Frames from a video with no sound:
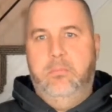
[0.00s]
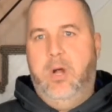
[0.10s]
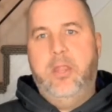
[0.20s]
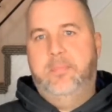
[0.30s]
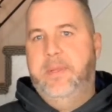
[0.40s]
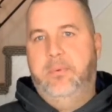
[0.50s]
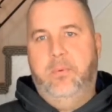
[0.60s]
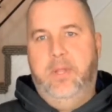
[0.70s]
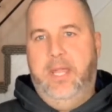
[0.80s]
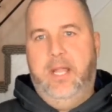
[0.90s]
Other people
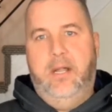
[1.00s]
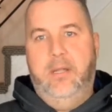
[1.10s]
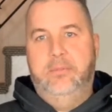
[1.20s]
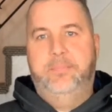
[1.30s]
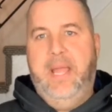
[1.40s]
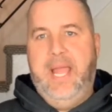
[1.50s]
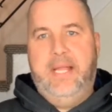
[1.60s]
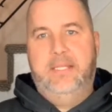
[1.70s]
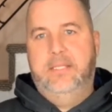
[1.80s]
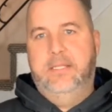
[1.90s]
were there. It was
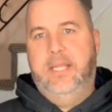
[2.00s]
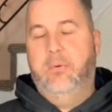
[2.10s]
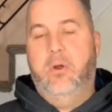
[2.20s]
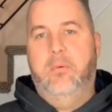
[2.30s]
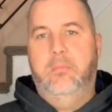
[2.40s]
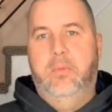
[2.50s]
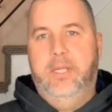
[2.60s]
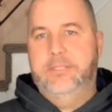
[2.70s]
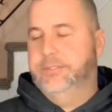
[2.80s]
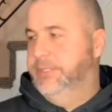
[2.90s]
packed. They were all
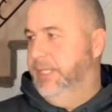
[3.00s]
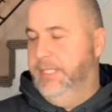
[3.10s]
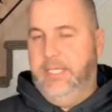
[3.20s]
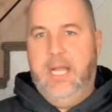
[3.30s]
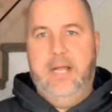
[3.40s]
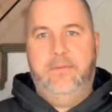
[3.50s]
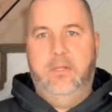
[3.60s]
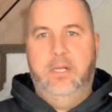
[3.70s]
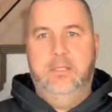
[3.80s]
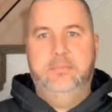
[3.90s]
interested in the golf
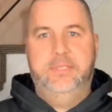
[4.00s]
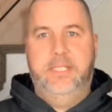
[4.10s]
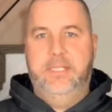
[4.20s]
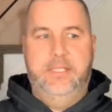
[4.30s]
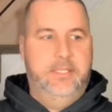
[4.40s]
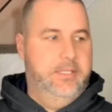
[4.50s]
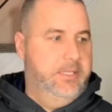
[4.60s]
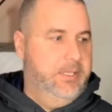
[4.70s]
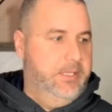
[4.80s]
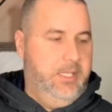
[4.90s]
clubs and
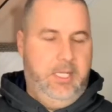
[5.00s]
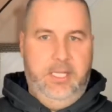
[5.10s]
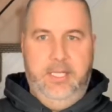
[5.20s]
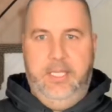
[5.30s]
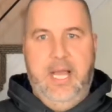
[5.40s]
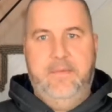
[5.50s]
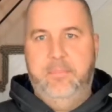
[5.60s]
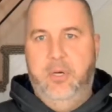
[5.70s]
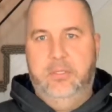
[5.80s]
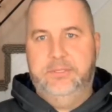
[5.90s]
the golf
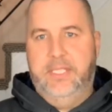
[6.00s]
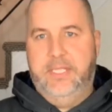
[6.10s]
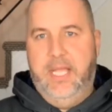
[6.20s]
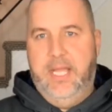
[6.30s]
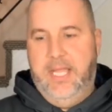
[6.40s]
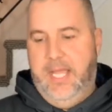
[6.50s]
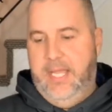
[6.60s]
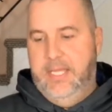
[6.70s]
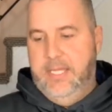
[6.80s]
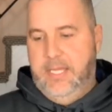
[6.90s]
balls that the guy
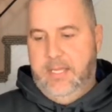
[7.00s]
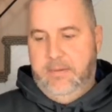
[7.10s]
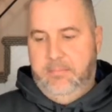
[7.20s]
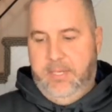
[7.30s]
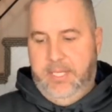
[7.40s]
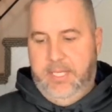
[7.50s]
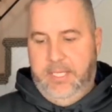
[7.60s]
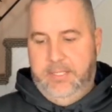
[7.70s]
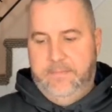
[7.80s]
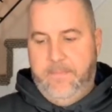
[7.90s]
had, but
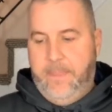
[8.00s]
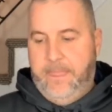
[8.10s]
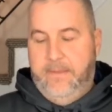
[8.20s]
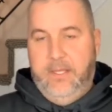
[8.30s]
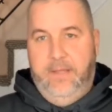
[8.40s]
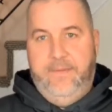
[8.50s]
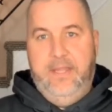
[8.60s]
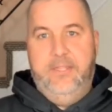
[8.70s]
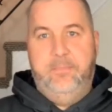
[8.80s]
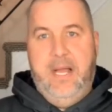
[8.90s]
I
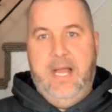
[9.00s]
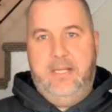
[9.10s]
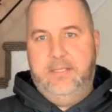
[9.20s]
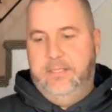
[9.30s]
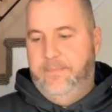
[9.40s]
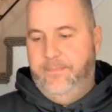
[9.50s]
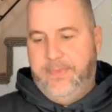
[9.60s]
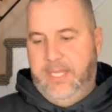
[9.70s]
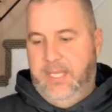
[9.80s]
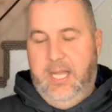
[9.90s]
found this box.
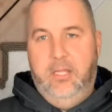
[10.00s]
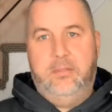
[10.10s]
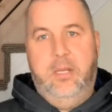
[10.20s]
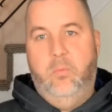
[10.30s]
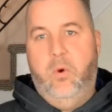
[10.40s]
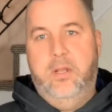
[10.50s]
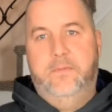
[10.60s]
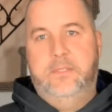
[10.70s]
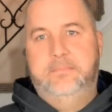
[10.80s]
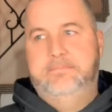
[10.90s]
I looked up one of
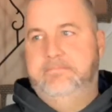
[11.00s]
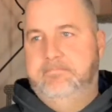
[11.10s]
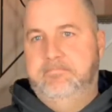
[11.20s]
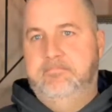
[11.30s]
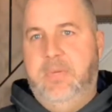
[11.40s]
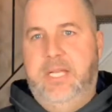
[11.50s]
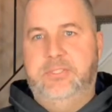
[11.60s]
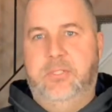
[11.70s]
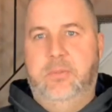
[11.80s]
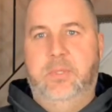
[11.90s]
them. I
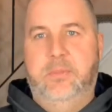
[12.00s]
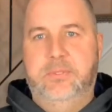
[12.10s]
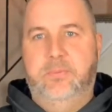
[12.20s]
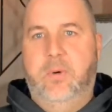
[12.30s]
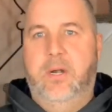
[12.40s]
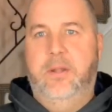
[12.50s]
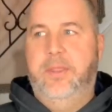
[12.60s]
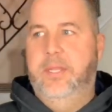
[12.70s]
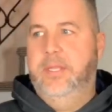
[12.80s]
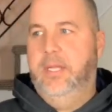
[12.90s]
saw what it was
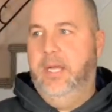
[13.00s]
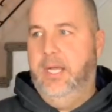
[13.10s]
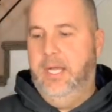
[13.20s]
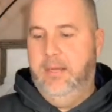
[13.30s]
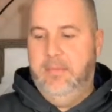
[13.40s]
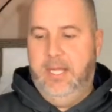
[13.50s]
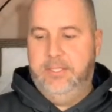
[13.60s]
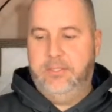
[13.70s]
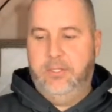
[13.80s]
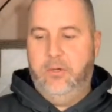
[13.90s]
worth. I
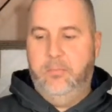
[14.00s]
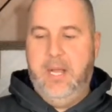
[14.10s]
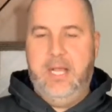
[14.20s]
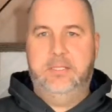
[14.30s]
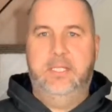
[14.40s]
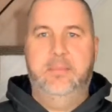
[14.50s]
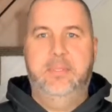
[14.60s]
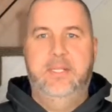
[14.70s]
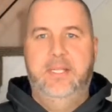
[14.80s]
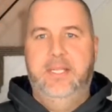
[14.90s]
took the whole box up
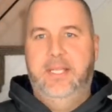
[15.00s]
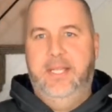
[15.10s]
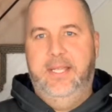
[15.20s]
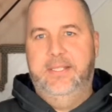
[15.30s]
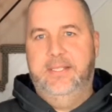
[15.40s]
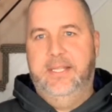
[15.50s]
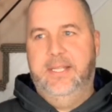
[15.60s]
and